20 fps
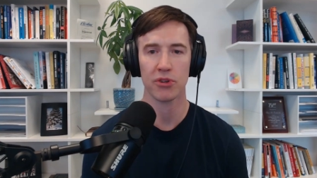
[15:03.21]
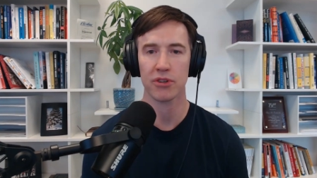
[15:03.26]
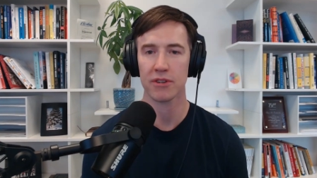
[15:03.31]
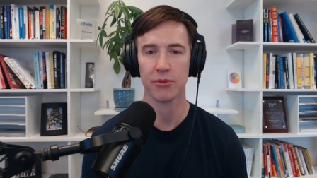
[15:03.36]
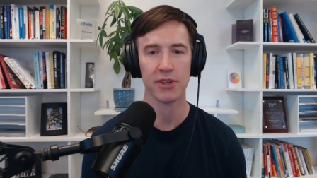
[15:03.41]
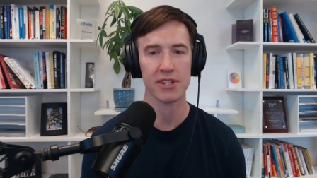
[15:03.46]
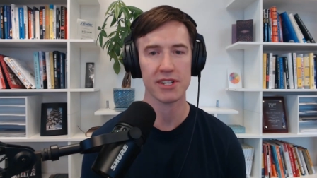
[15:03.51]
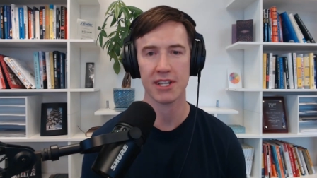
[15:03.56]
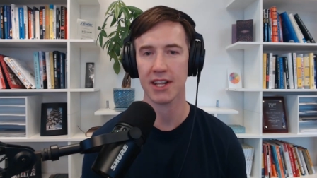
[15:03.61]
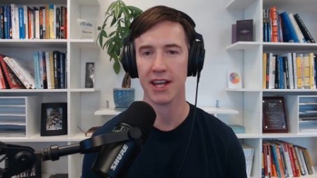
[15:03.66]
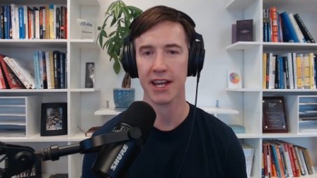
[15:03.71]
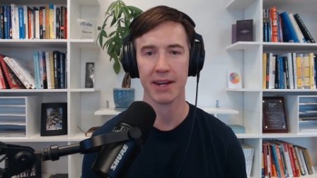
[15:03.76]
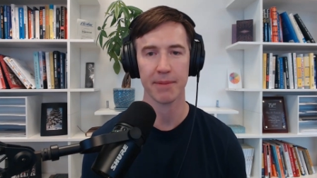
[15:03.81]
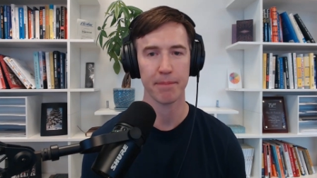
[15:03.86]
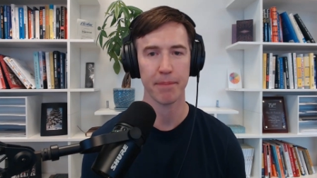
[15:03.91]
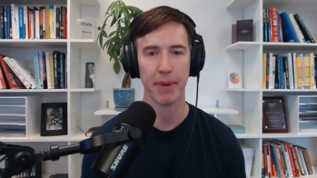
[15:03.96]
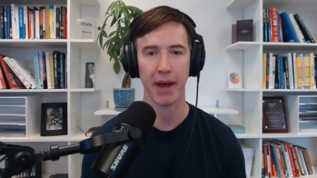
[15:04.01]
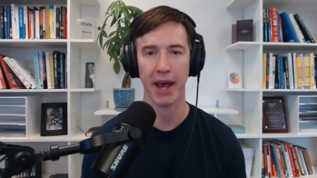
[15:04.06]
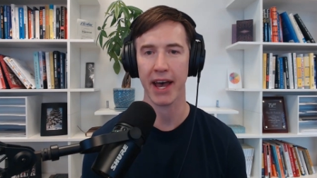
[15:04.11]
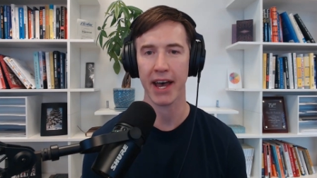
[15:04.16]
It wasn't like
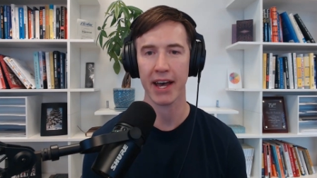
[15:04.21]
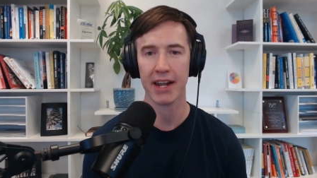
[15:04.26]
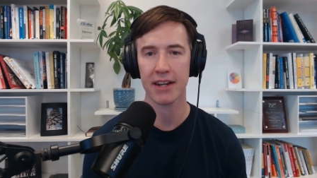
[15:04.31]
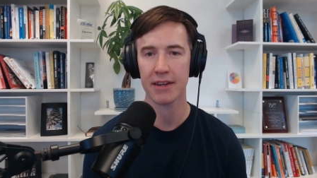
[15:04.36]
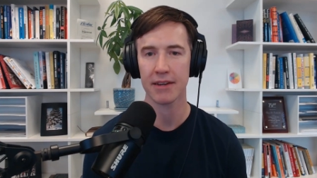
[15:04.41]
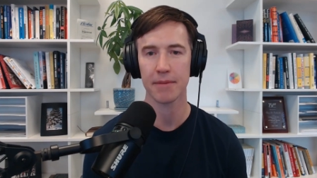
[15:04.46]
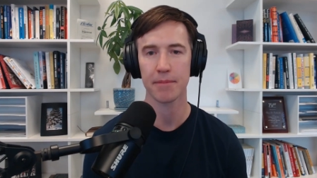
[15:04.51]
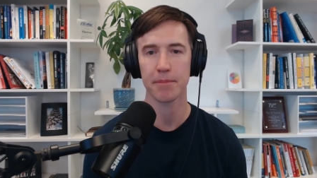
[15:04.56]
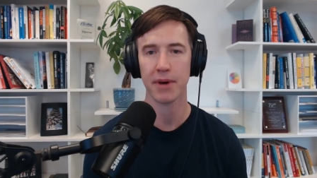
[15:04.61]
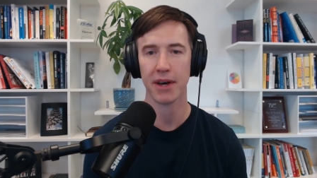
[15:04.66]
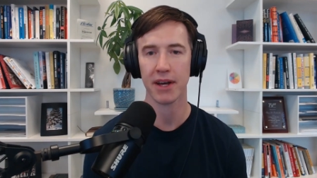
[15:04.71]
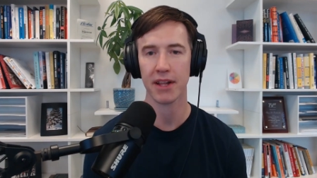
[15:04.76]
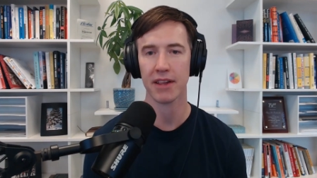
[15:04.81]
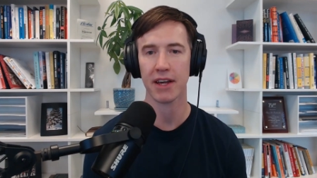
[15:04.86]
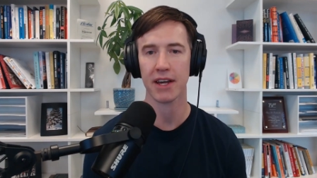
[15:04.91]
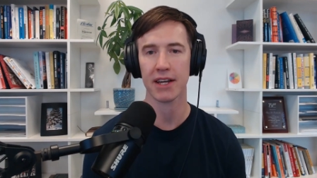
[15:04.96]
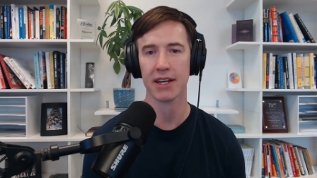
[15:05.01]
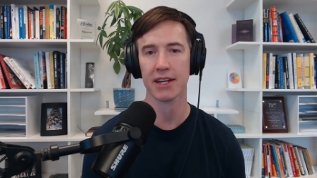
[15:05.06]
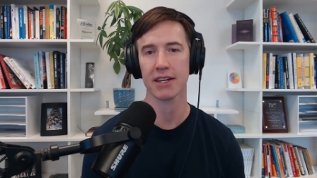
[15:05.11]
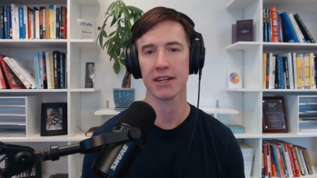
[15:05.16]
bad, but
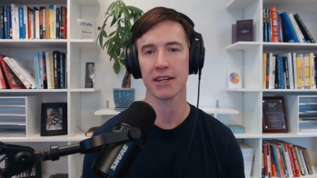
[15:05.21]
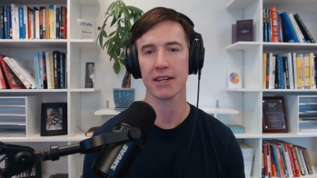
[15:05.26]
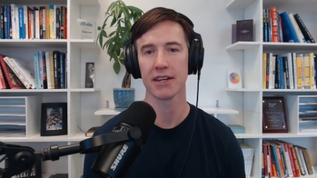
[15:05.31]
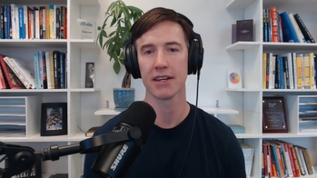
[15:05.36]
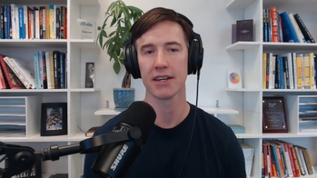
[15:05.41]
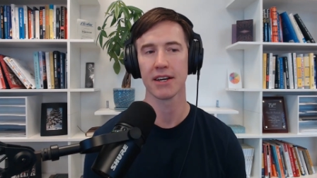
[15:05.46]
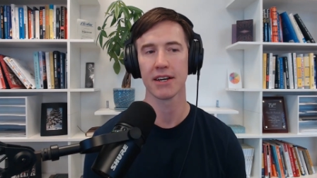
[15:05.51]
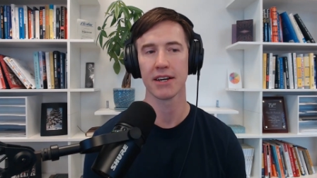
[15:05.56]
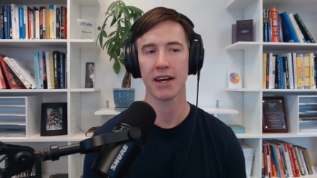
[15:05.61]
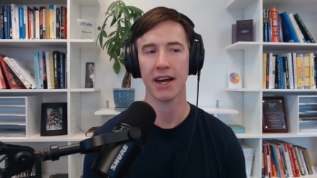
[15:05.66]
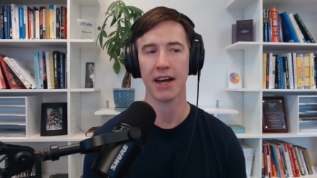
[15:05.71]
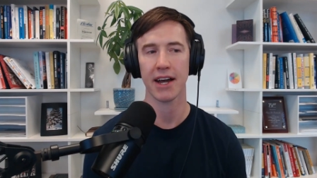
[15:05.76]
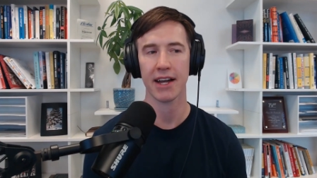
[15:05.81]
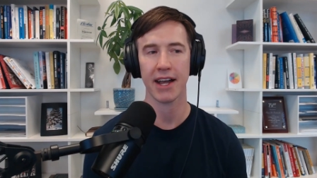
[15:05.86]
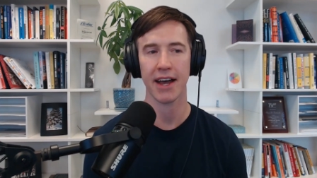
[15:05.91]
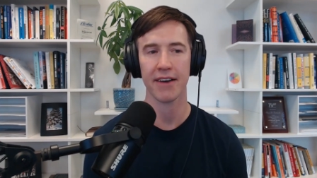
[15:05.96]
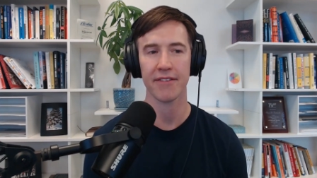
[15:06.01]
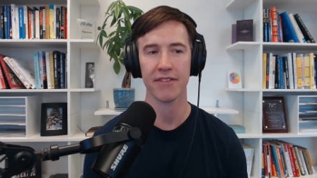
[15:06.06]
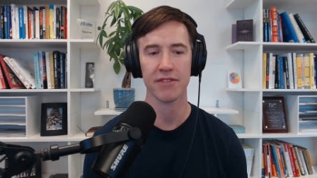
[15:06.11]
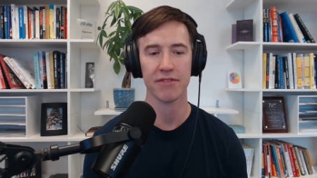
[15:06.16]
like I
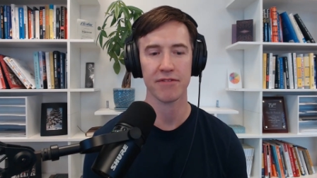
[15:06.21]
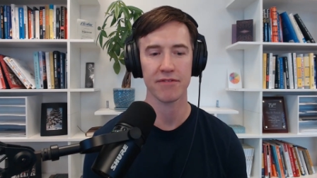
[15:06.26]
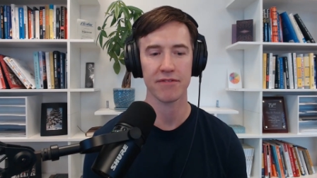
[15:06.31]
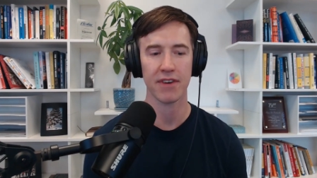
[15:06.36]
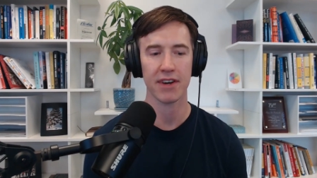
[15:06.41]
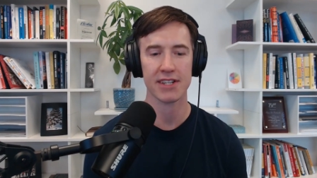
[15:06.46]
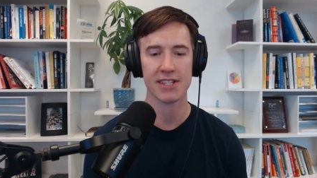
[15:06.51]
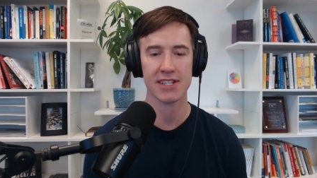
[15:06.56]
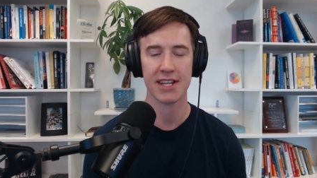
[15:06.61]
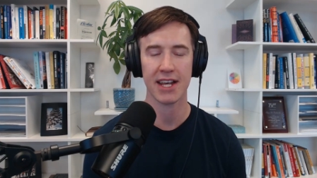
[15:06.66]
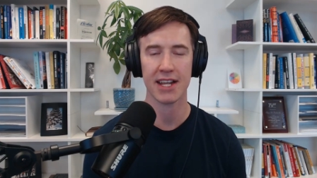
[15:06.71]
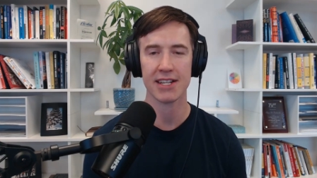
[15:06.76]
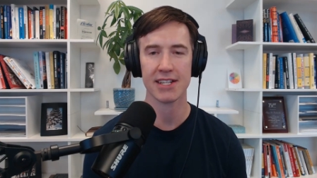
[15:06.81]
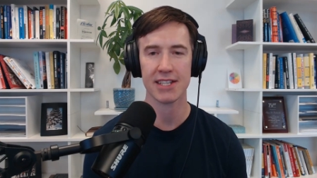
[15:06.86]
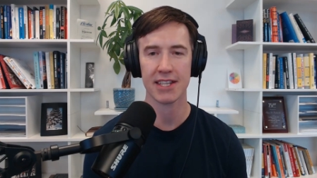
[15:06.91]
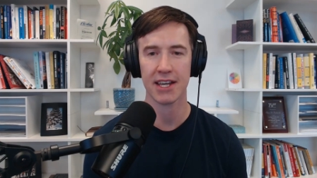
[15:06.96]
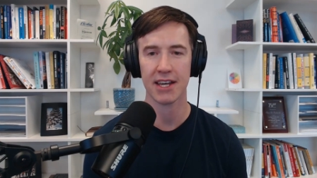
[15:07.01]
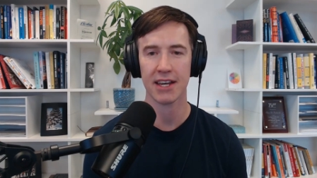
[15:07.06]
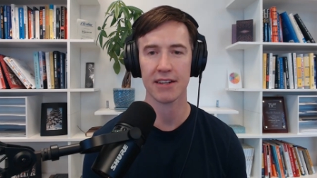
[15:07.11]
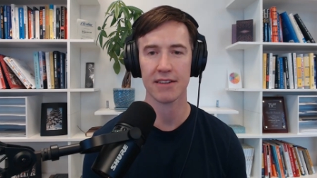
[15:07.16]
have a sense
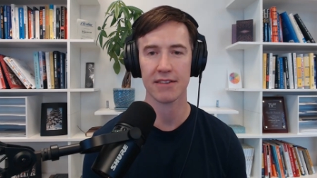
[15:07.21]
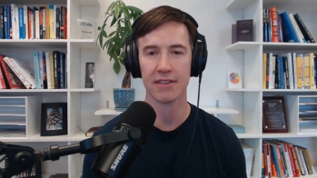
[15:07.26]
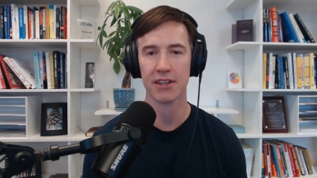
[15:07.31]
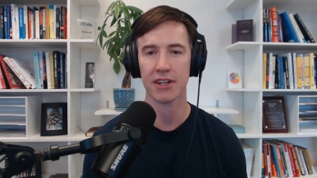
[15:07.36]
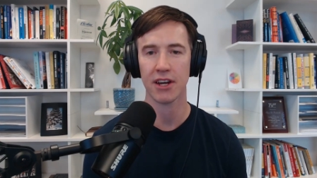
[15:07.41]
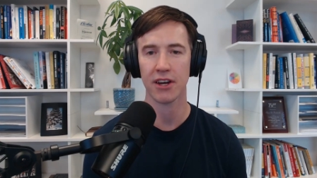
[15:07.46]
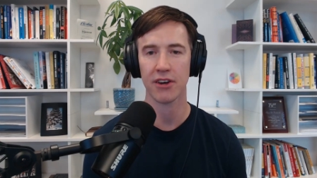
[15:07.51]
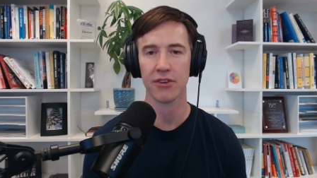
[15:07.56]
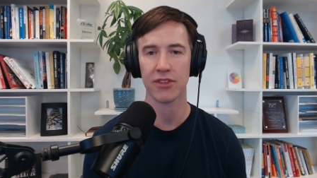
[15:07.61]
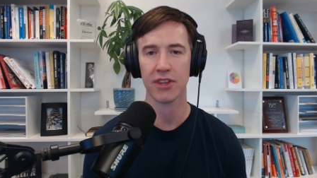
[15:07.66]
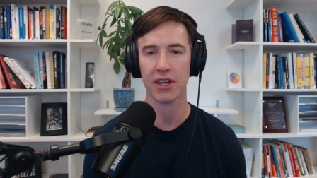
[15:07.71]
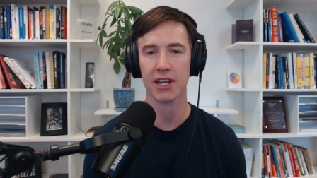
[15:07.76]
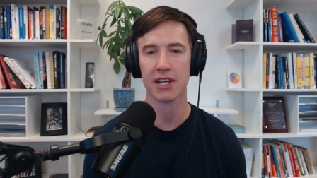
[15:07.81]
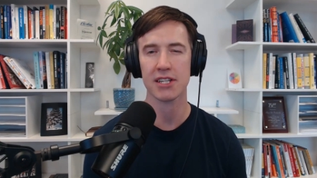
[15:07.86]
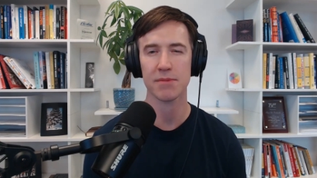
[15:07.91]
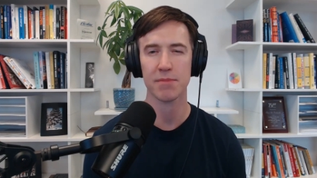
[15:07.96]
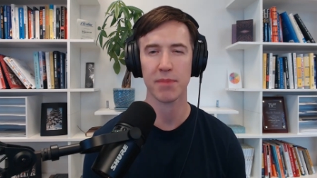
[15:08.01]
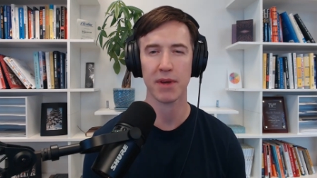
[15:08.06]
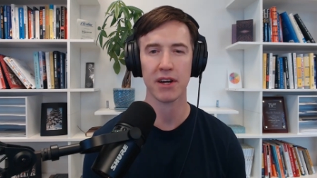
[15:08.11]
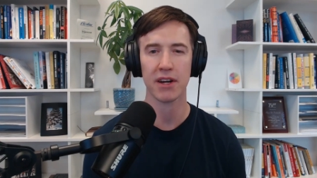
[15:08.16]
that, the
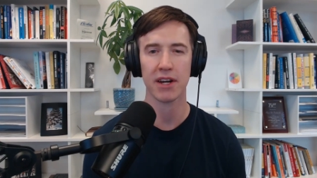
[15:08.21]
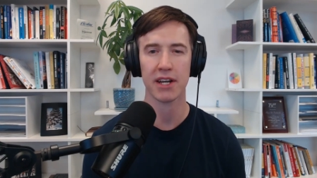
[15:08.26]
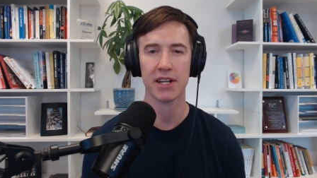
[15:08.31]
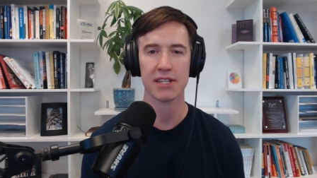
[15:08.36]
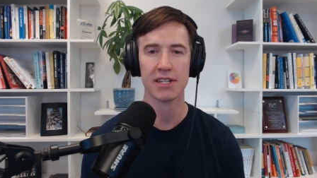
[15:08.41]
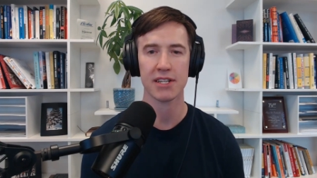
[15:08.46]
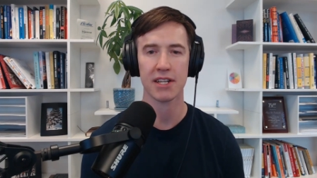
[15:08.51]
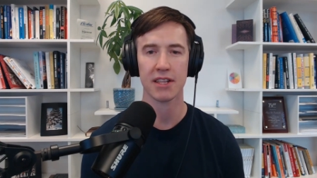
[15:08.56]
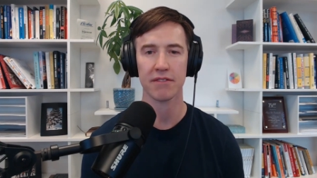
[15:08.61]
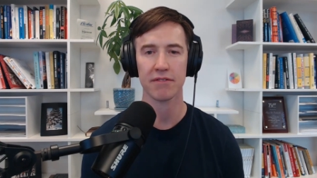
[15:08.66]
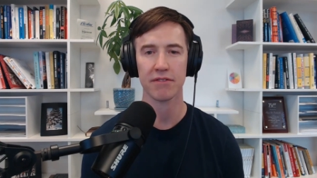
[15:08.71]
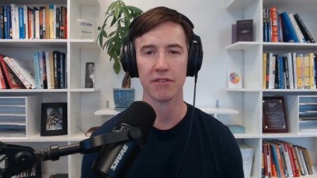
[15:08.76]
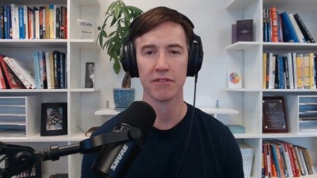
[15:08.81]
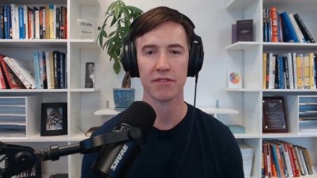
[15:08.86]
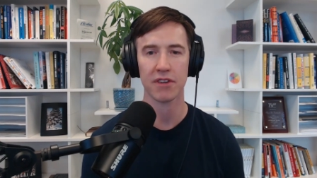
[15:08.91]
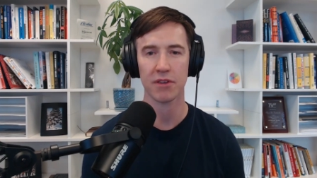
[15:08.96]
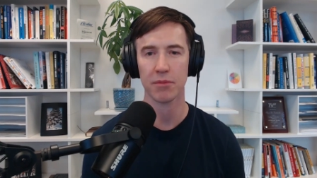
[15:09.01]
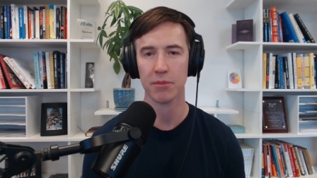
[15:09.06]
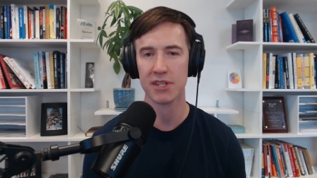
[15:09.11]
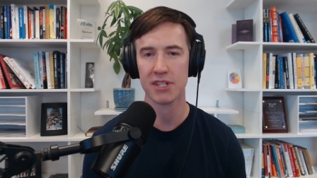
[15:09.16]
experience in the
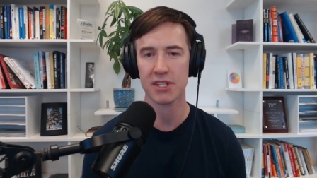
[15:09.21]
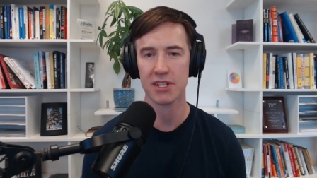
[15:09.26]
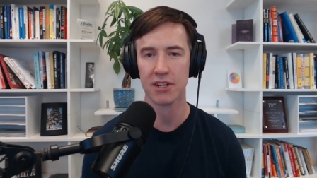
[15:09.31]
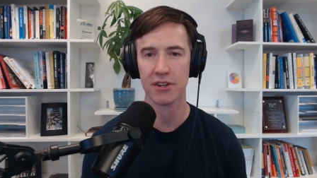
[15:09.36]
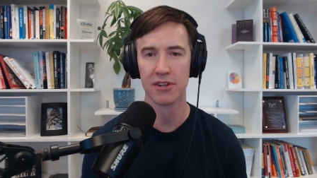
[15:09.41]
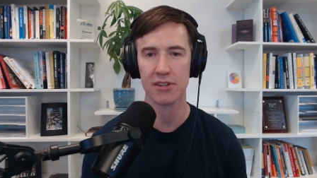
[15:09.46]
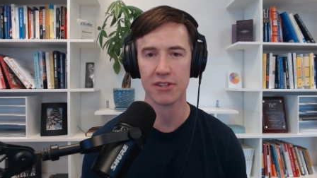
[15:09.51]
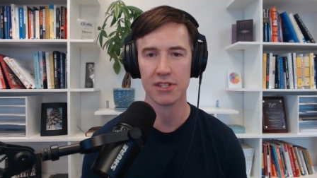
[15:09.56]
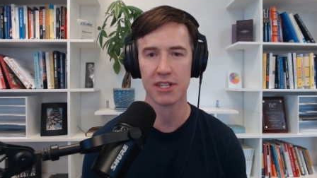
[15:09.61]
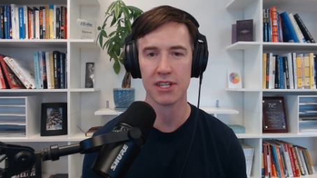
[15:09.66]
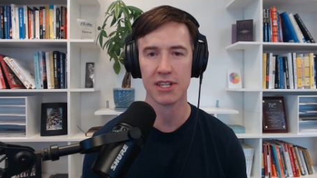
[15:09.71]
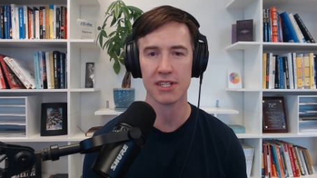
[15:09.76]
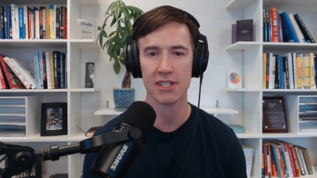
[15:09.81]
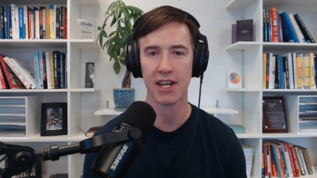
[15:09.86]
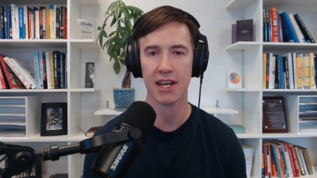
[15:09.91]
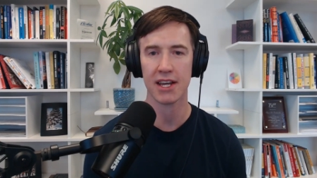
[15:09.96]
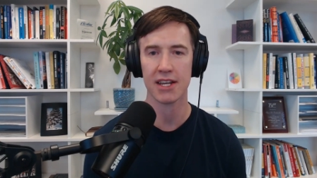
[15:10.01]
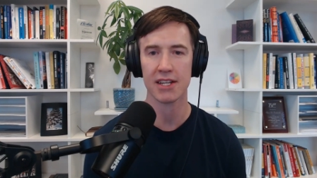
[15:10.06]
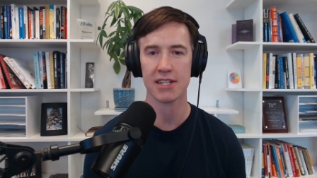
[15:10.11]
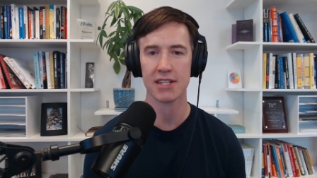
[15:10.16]
fulfillment centers these
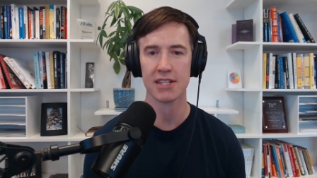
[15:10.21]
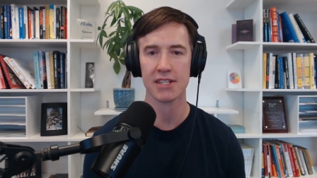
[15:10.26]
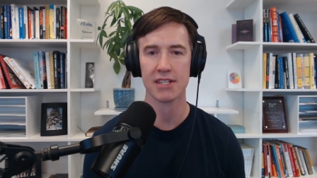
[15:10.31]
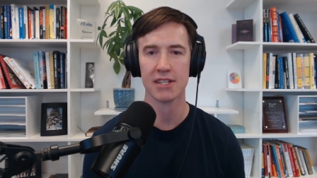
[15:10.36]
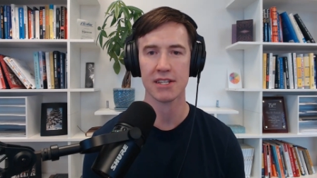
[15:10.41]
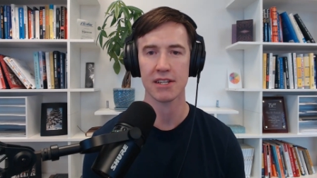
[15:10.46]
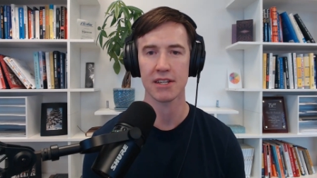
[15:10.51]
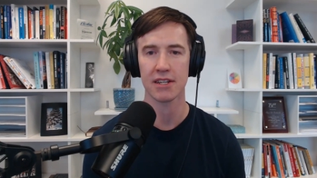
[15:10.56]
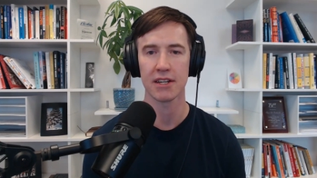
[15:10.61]
days is